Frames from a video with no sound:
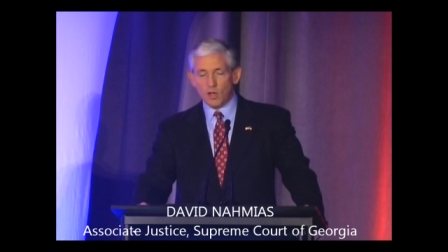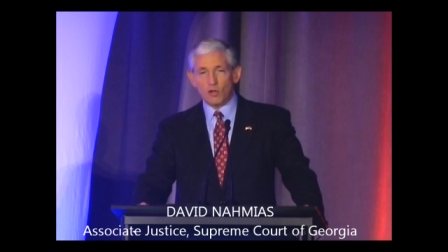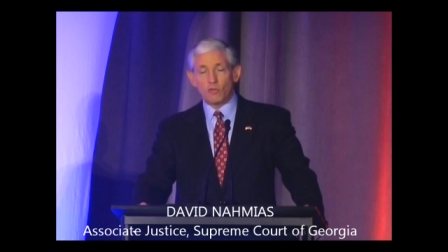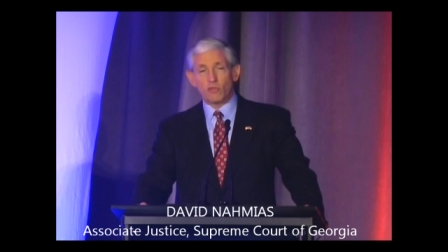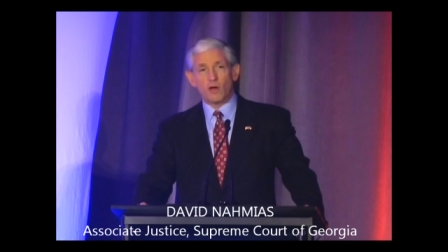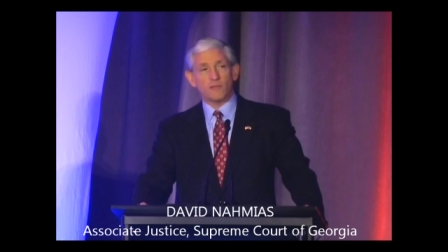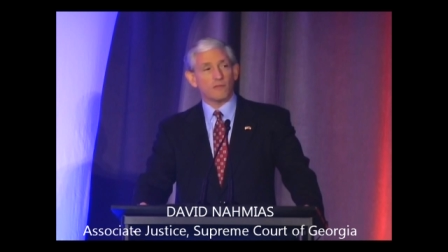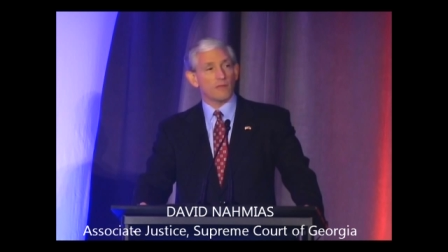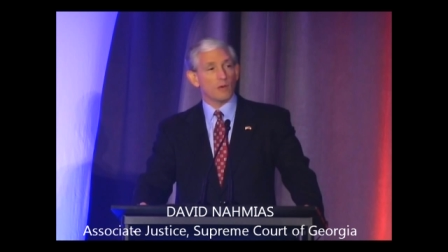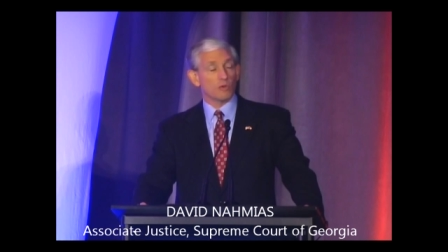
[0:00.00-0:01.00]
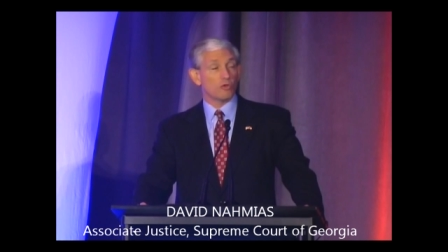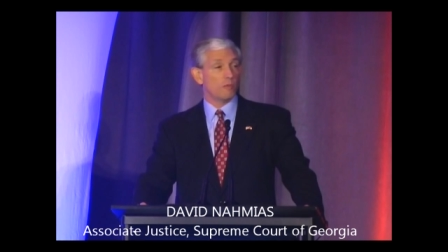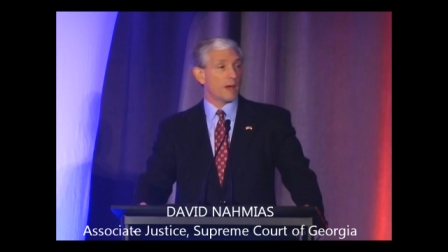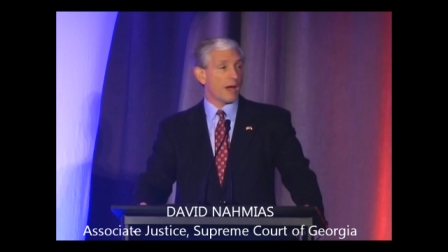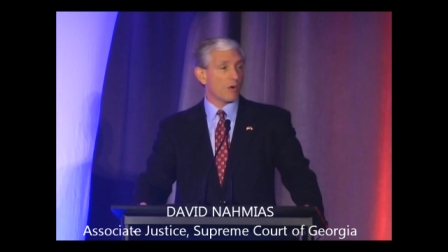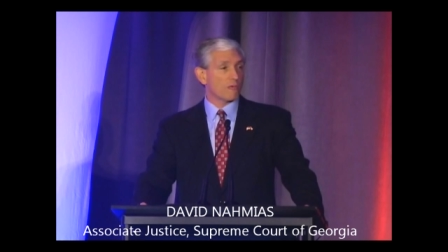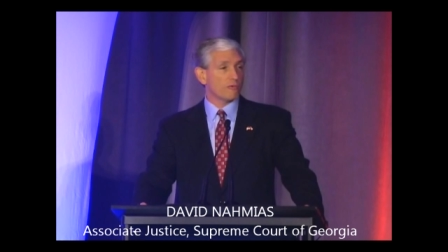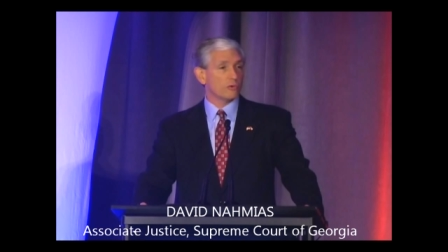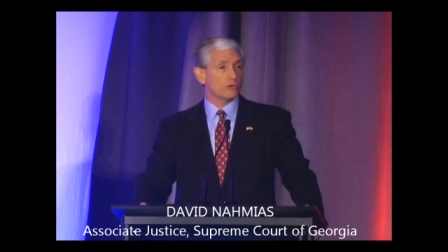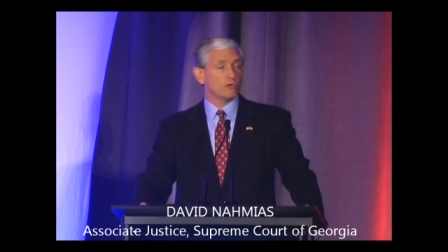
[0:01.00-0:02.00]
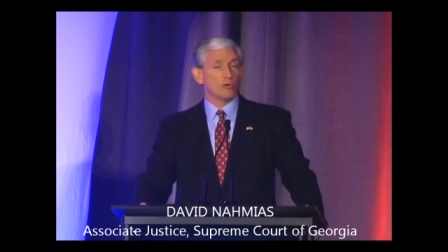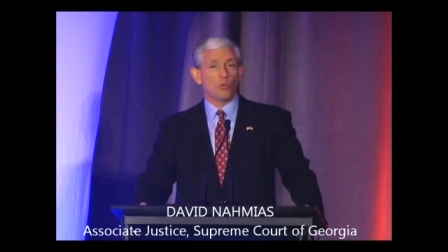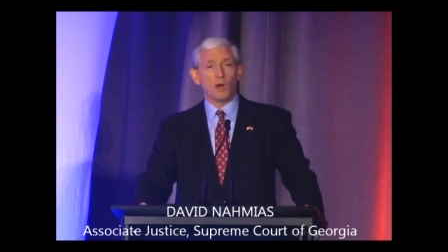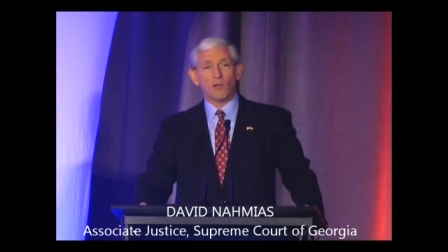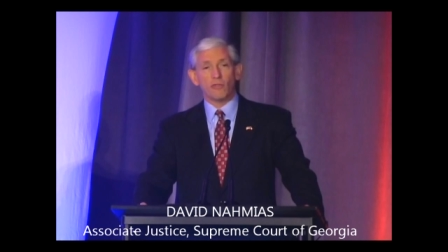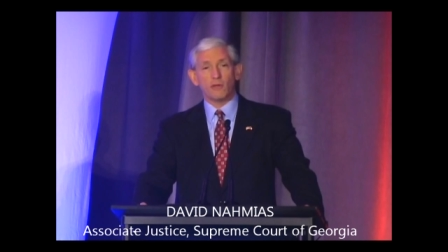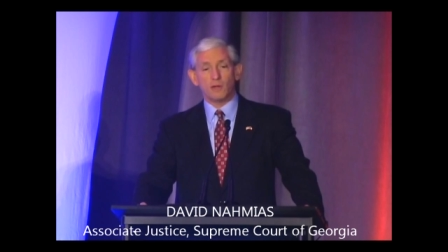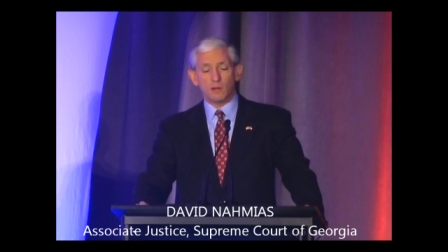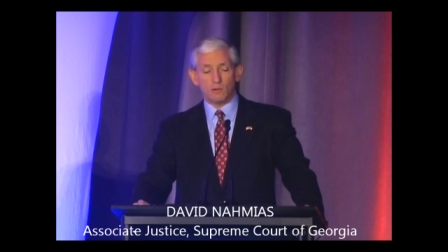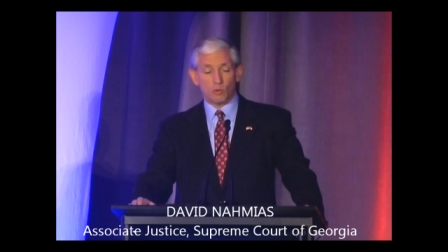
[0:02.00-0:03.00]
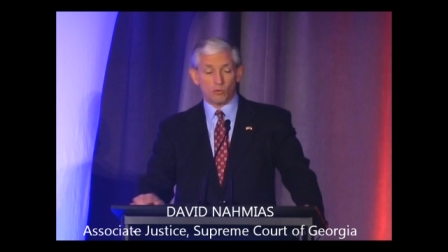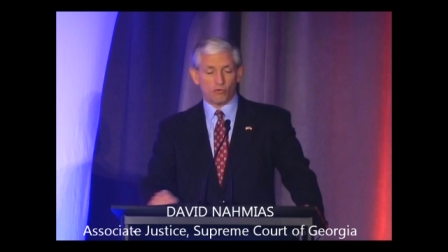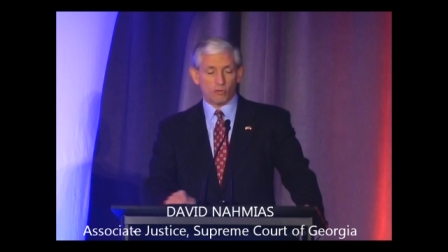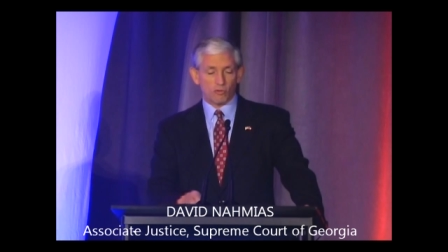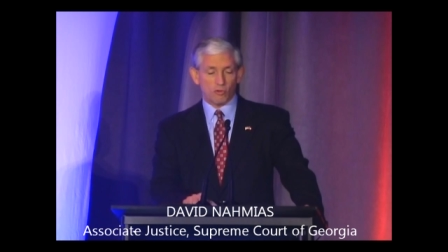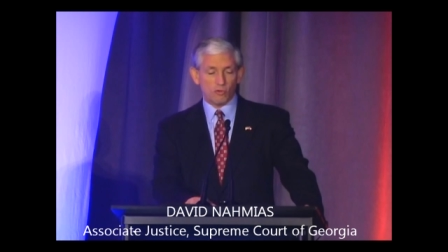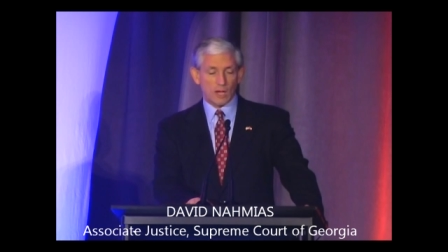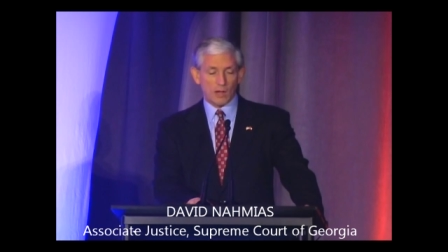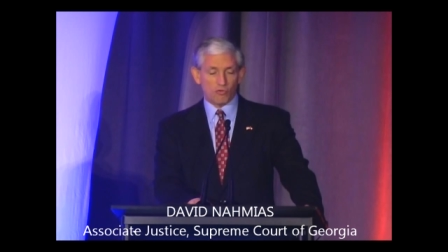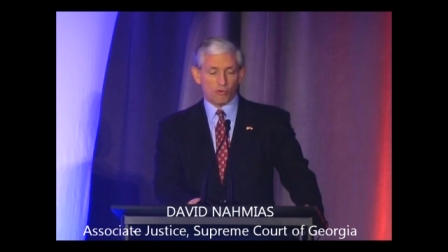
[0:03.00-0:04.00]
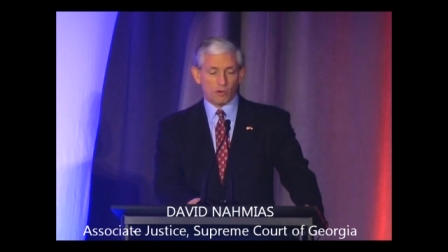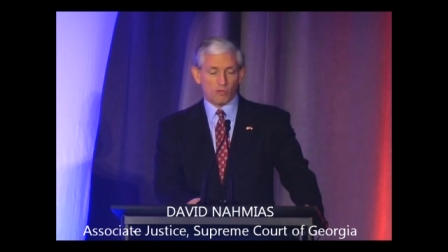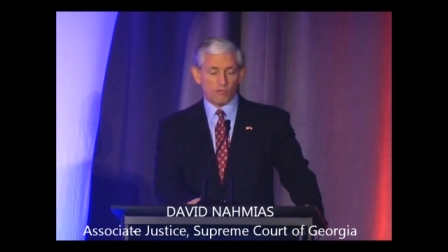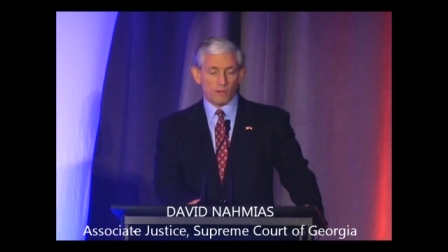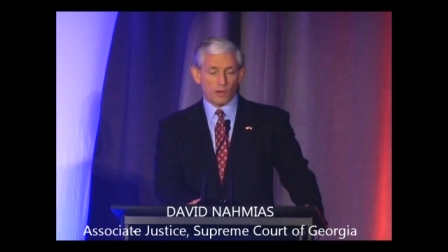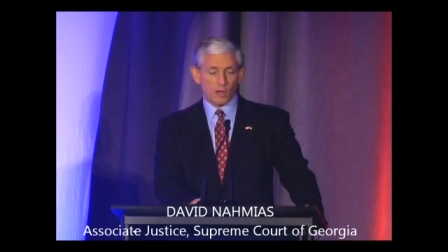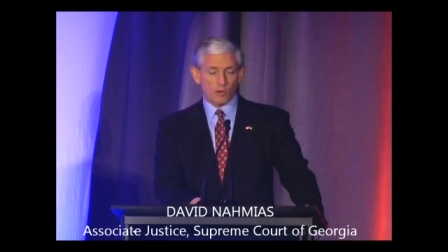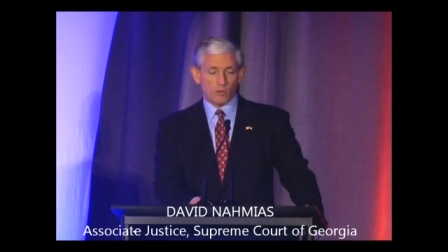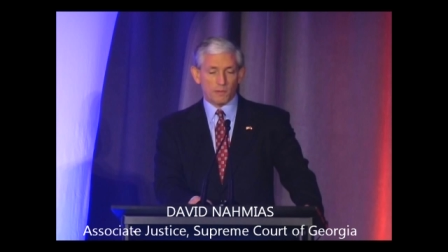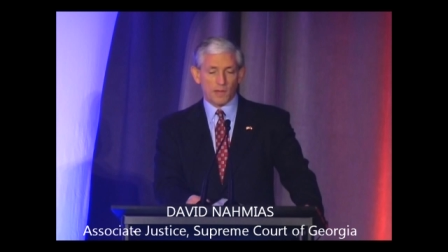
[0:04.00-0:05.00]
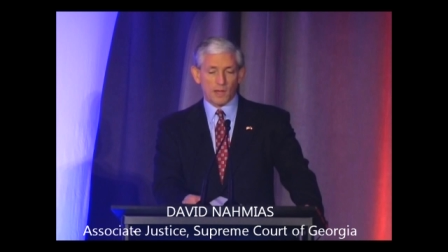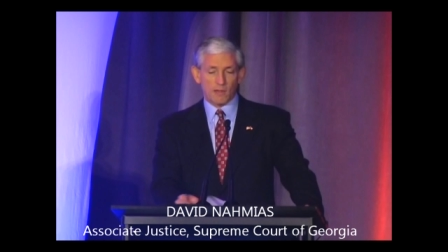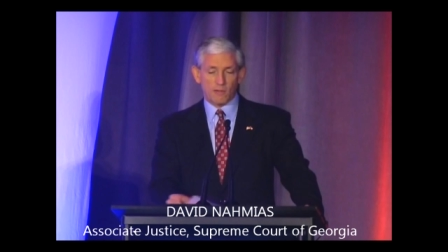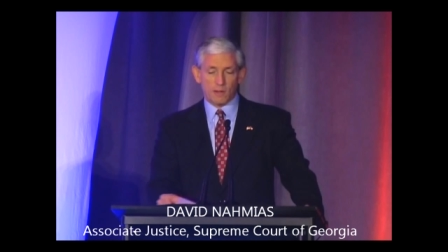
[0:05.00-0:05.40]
who thought that they were too powerful, too wealthy, or just too dangerous for the law to apply to them,